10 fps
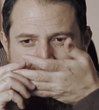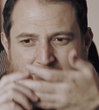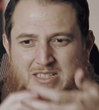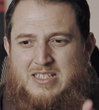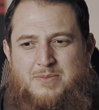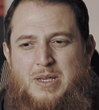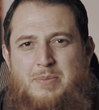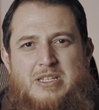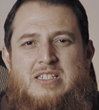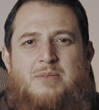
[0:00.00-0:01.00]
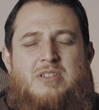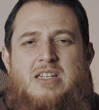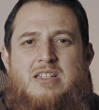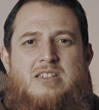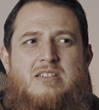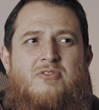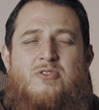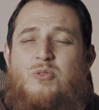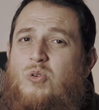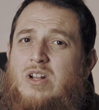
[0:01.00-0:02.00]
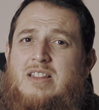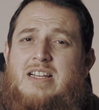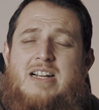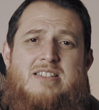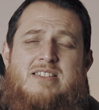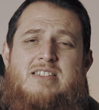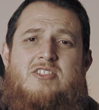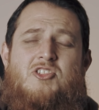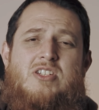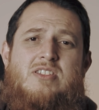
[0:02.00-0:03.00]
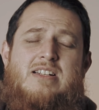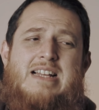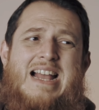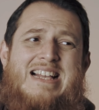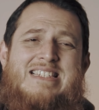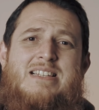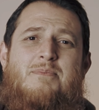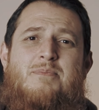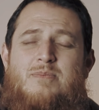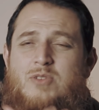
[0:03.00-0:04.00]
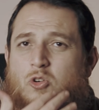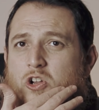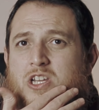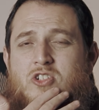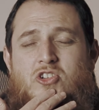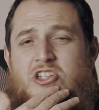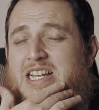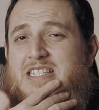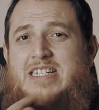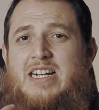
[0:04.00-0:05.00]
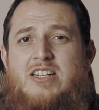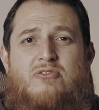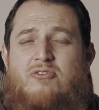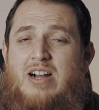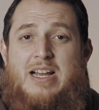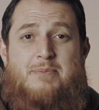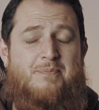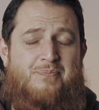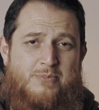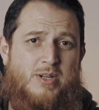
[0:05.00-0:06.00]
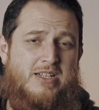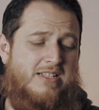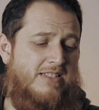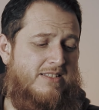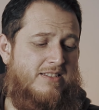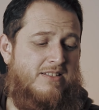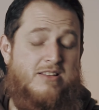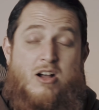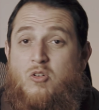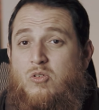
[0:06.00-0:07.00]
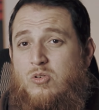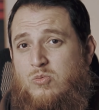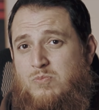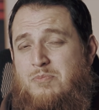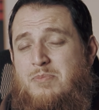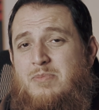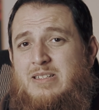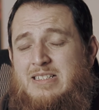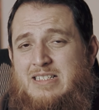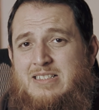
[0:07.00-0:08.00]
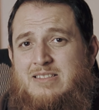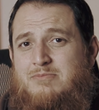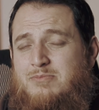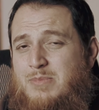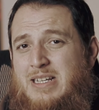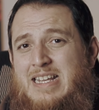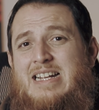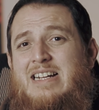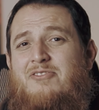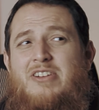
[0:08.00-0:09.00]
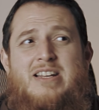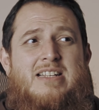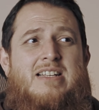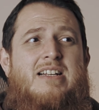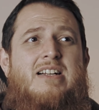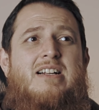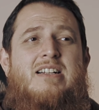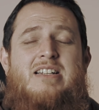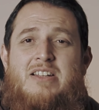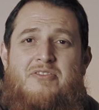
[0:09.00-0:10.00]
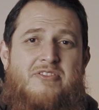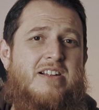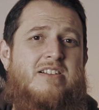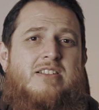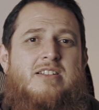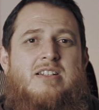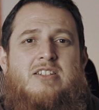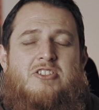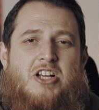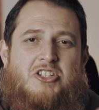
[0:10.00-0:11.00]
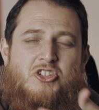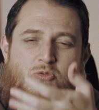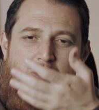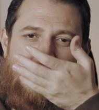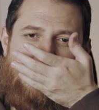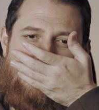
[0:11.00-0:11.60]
It is maybe something floral that is citrus and has some orange or tangy kind of vibe, but it is now making a very different touch to it.